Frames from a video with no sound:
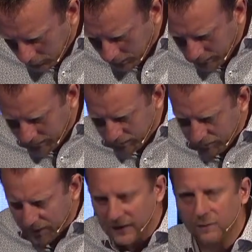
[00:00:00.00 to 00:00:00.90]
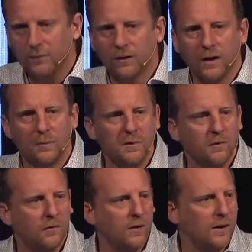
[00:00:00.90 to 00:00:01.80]
And they invite him to come and
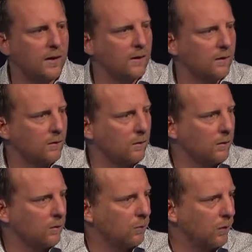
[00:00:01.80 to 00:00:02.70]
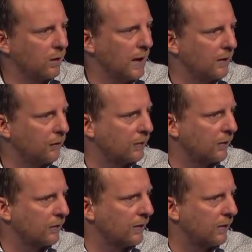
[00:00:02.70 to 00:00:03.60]
see where
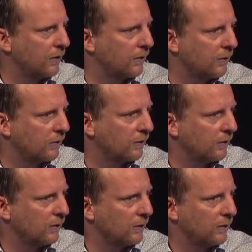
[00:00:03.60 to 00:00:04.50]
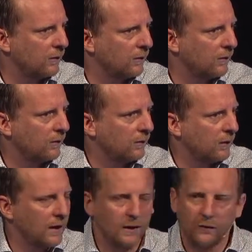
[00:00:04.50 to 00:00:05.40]
Lazarus is.
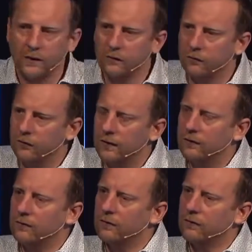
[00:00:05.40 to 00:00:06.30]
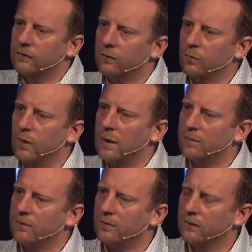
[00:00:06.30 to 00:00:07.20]
And it says, Jesus wept.